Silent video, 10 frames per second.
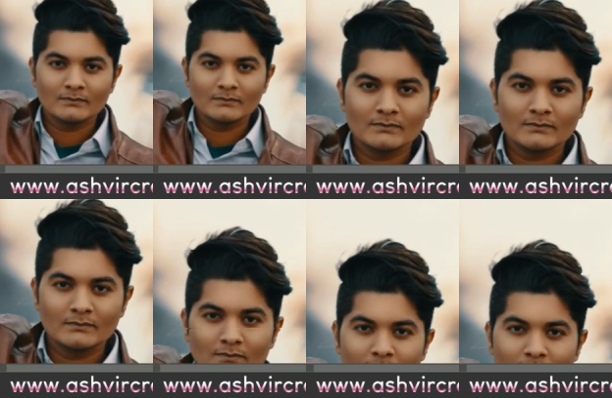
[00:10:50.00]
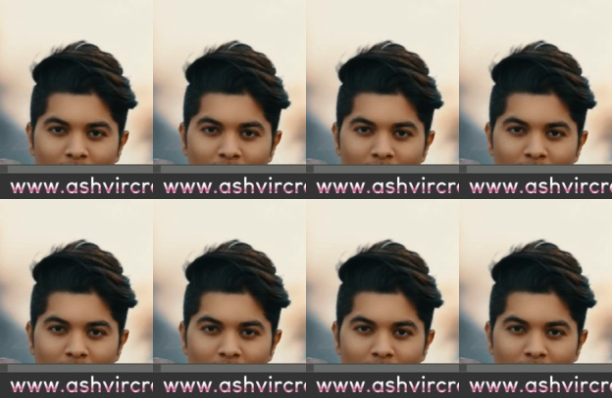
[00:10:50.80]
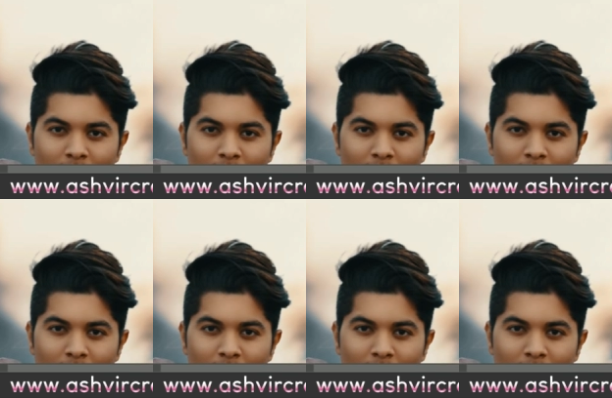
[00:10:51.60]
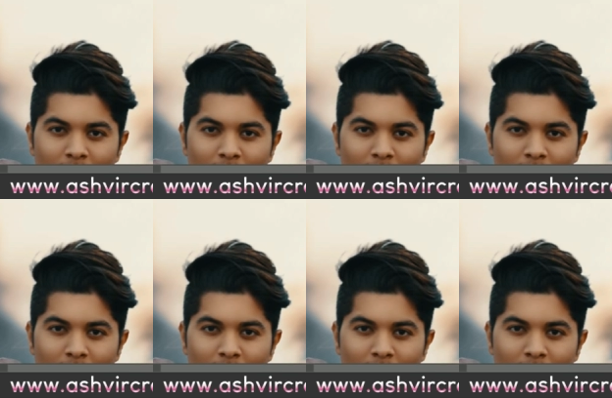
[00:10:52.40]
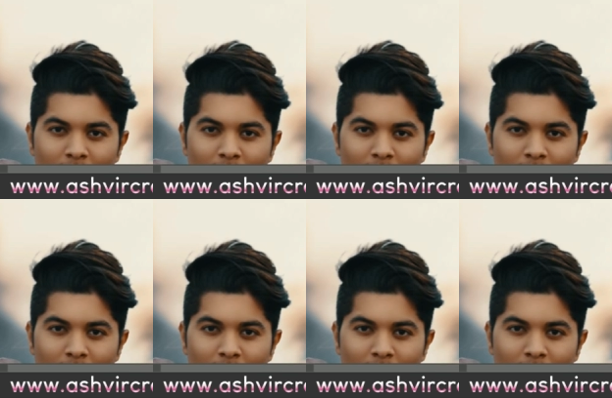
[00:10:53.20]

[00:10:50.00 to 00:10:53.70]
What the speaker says: Nobody speaks.